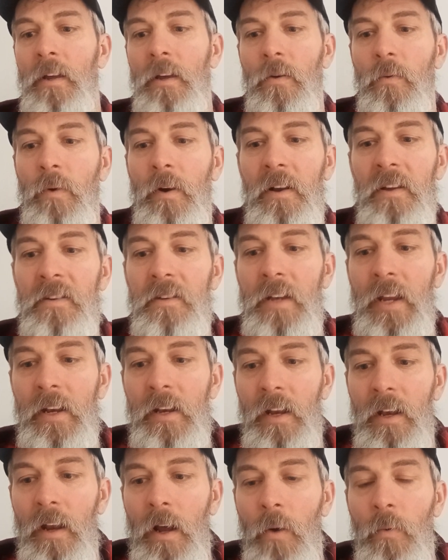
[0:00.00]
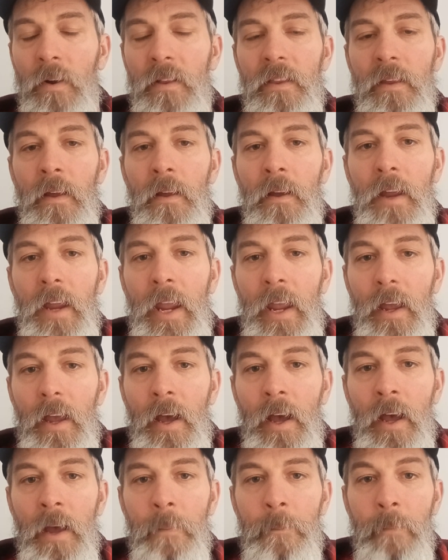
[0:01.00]
We just need to know what the
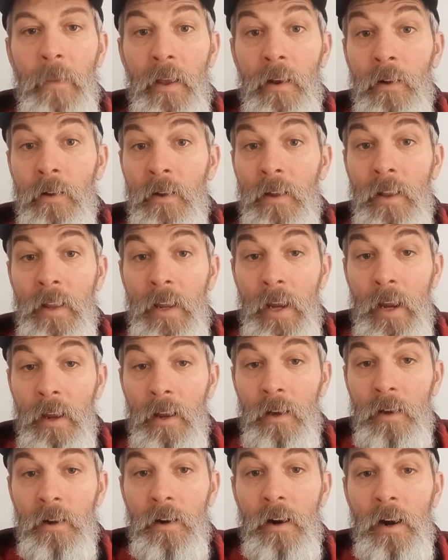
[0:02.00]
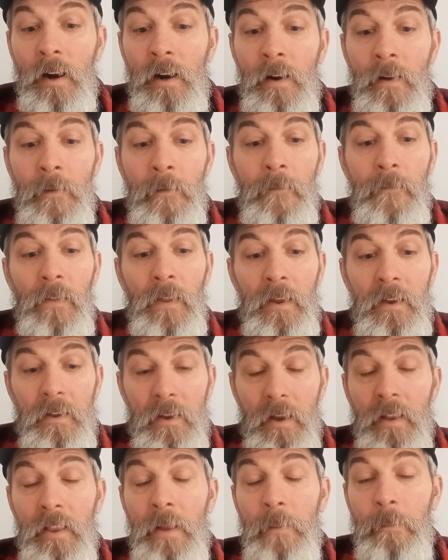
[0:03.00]
middle and the end are.
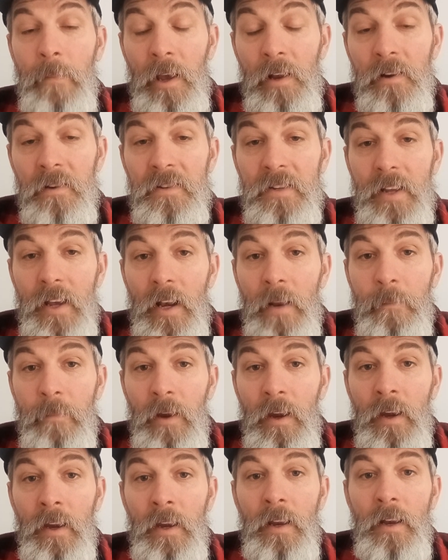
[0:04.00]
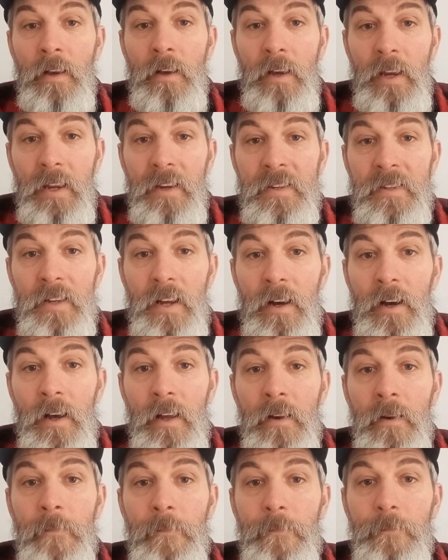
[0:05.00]
And the middle is going to be
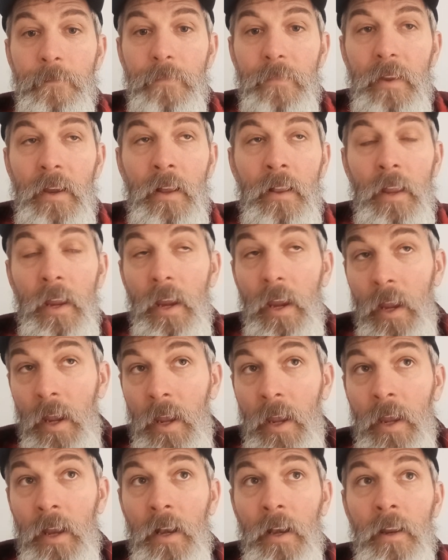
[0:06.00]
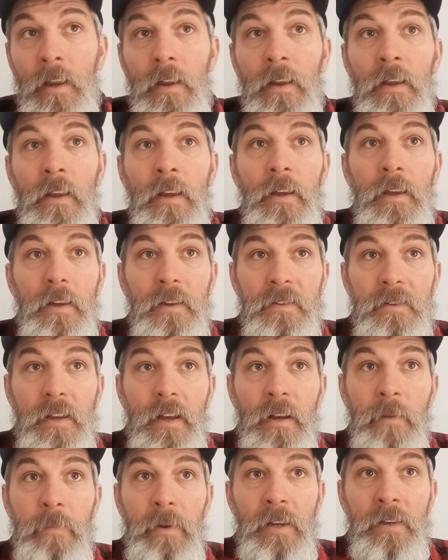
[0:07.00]
Nisan, and the end is
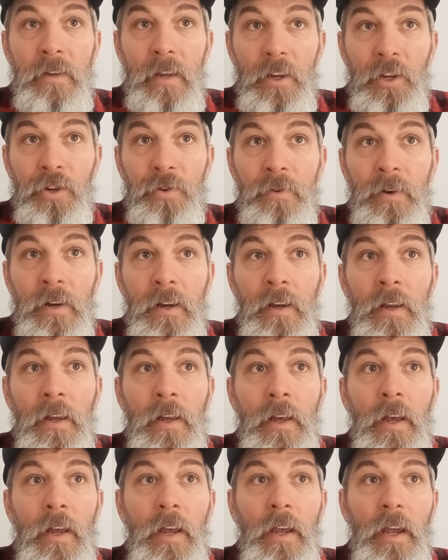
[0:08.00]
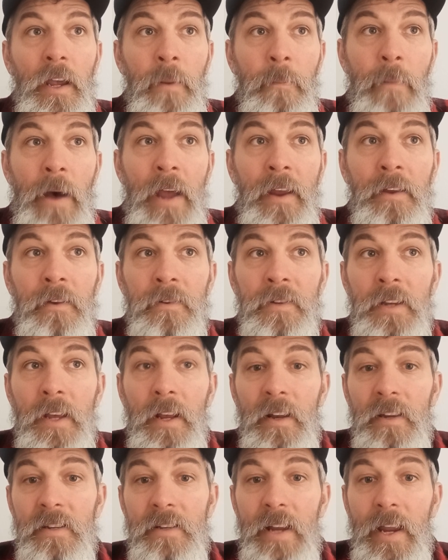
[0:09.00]
going to be Tishrei. And Michael's going
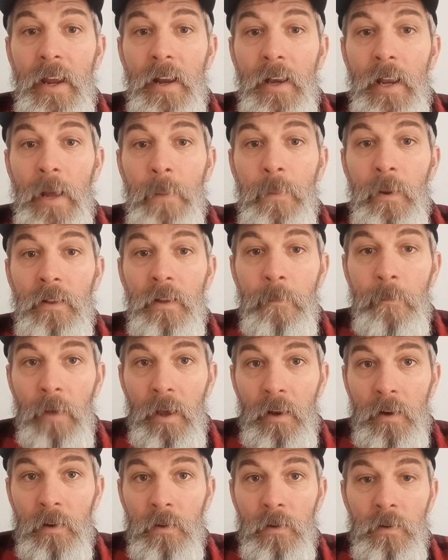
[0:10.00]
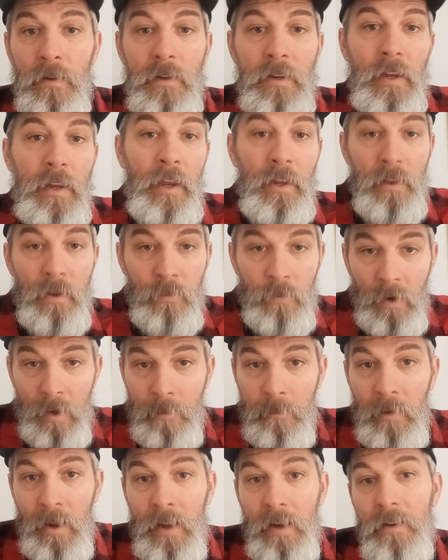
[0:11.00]
to stand up at the middle to get the
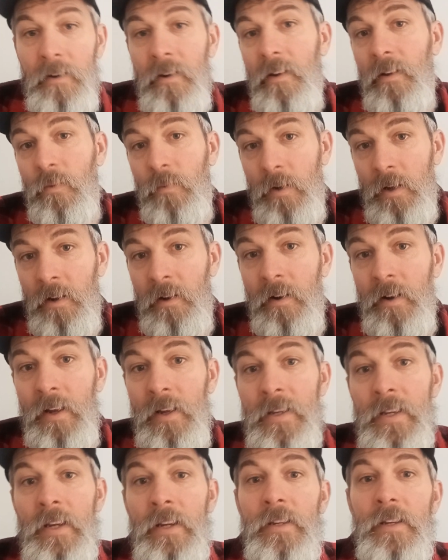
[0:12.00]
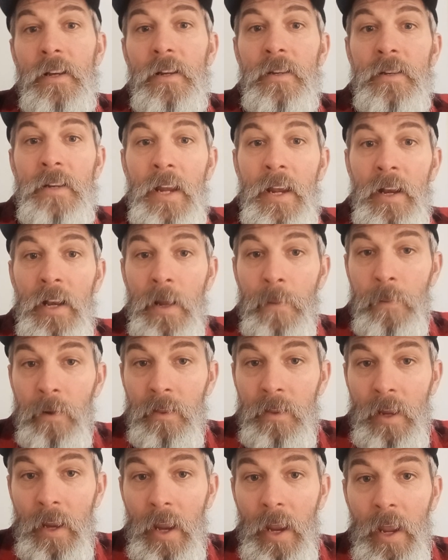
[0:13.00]
remnant to the wilderness. He's going to stand up
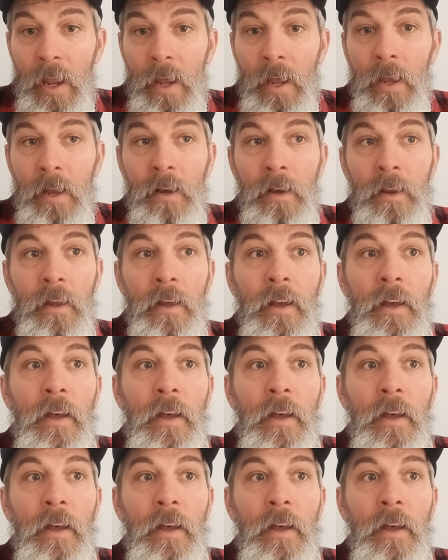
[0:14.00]
at the end